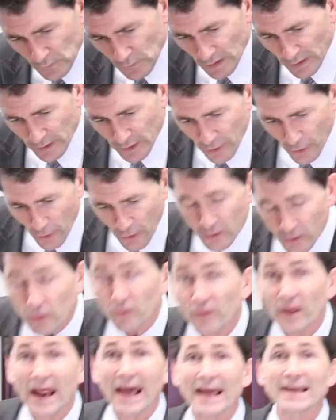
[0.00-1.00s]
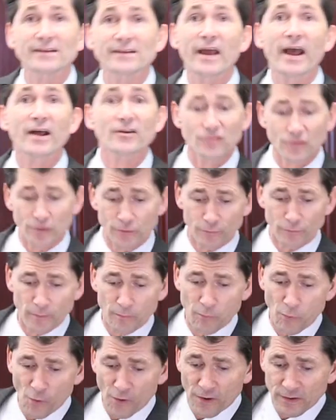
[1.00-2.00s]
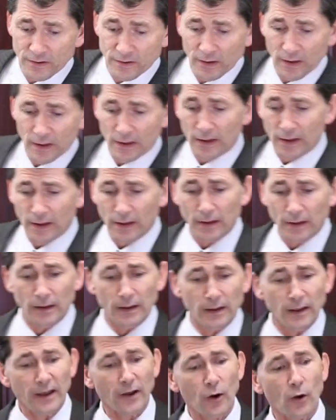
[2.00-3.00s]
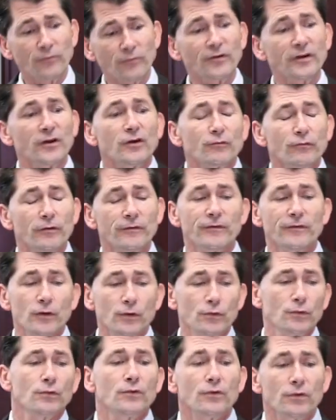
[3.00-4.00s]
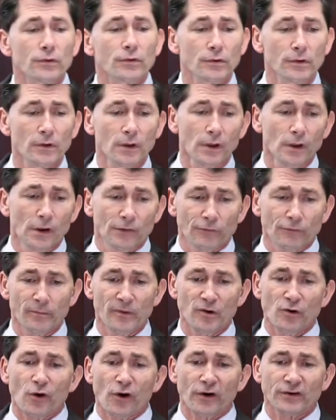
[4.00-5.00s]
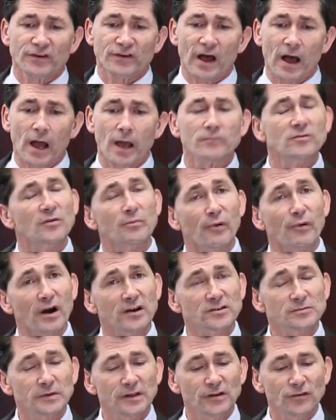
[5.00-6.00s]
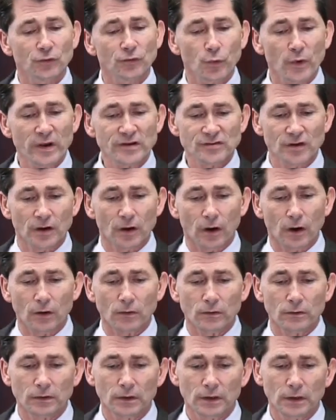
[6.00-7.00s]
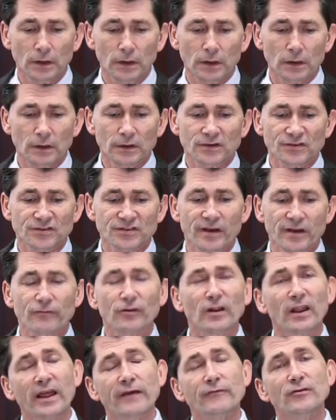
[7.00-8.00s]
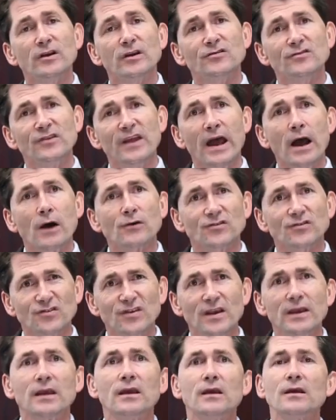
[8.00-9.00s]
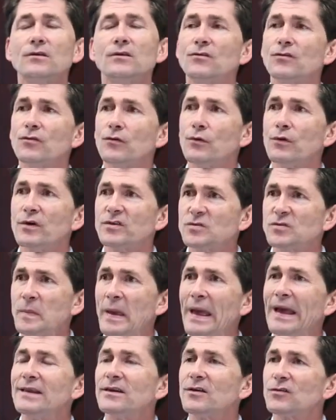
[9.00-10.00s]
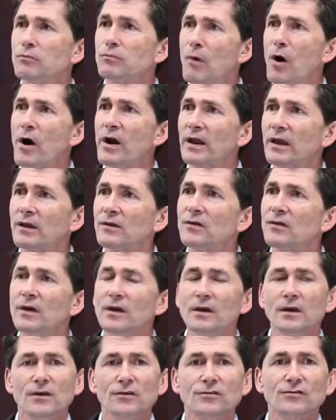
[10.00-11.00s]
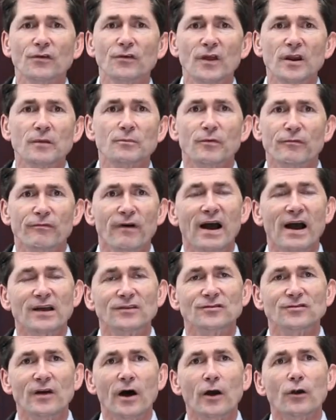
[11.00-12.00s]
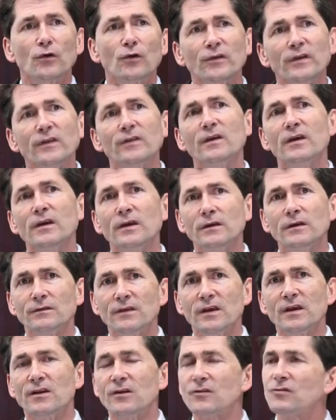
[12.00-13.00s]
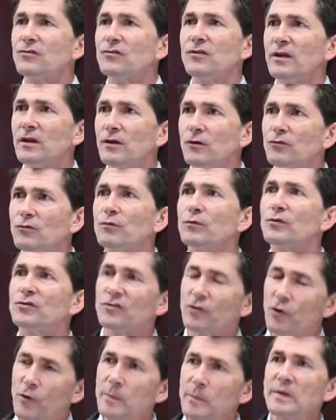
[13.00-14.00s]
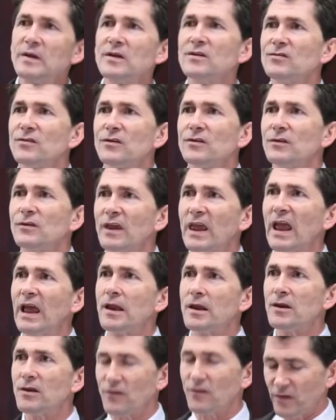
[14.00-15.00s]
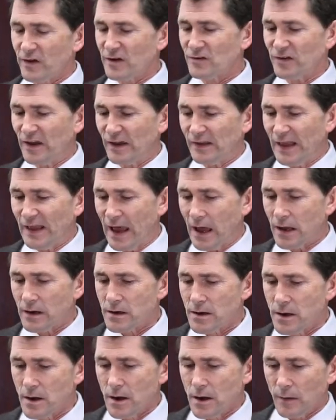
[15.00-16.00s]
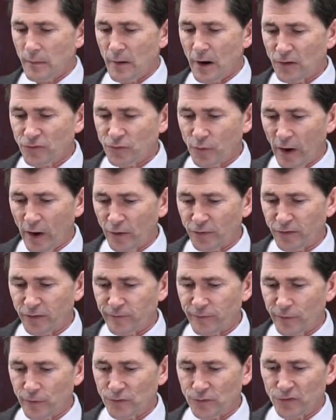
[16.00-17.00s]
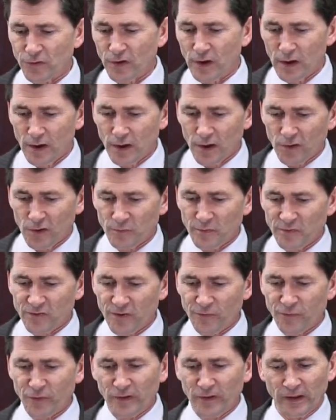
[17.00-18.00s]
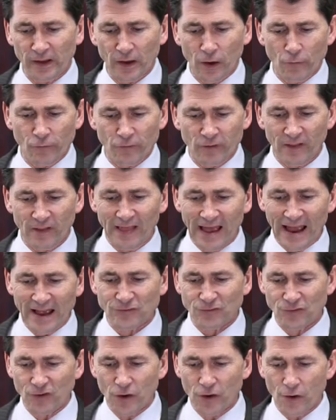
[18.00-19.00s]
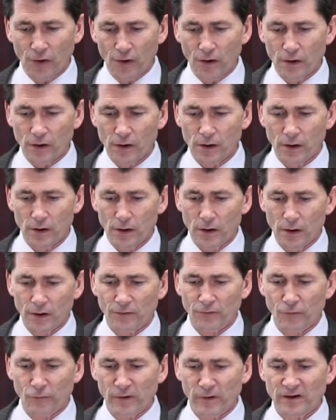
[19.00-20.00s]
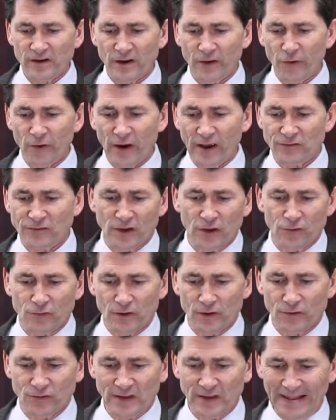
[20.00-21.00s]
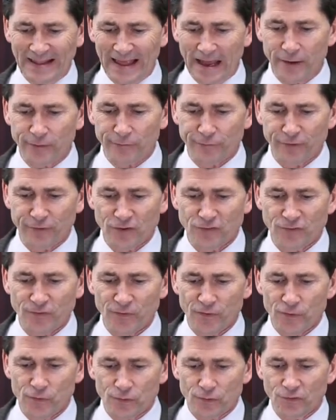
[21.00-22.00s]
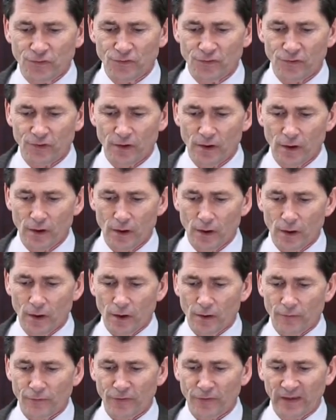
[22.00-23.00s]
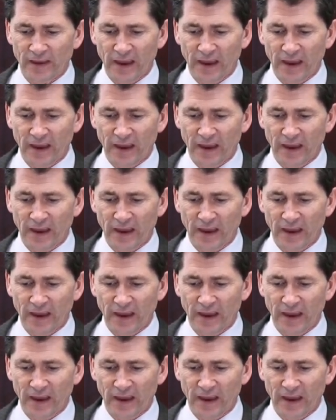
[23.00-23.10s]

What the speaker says: in an article that I attached to the report, and hopefully you've reviewed, from the New York Times approximately 2 weeks ago, 7-Eleven is now seeking to expand its market so that it provides not only the usual Slurpees and candy and things like that, but also healthy foods. Specifically, over the last year, the retailer has introduced a line of fresh foods for the